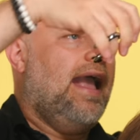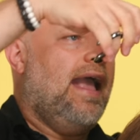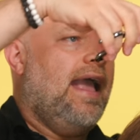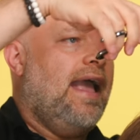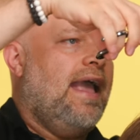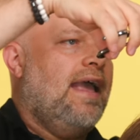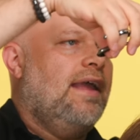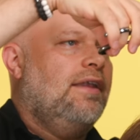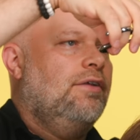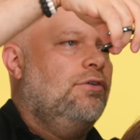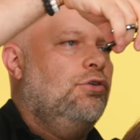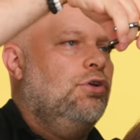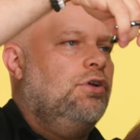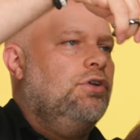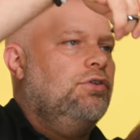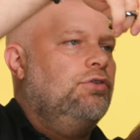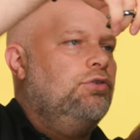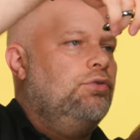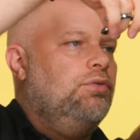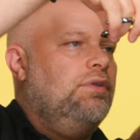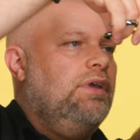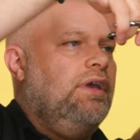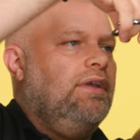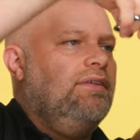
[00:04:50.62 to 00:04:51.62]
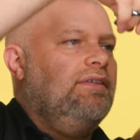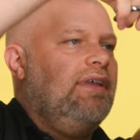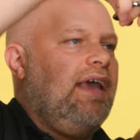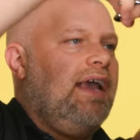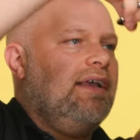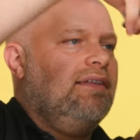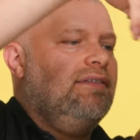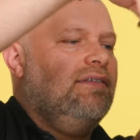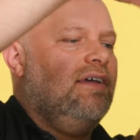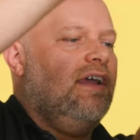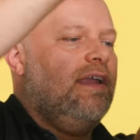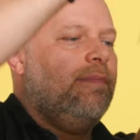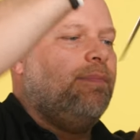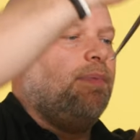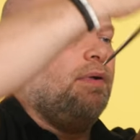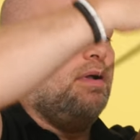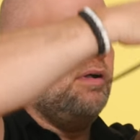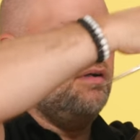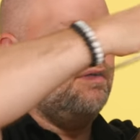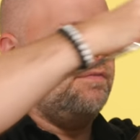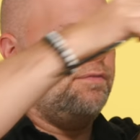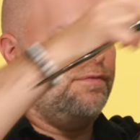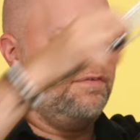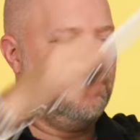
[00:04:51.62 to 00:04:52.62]
And you can do the exact type
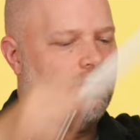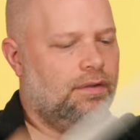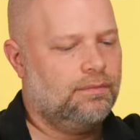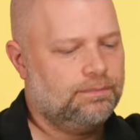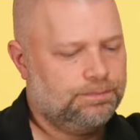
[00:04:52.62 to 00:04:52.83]
of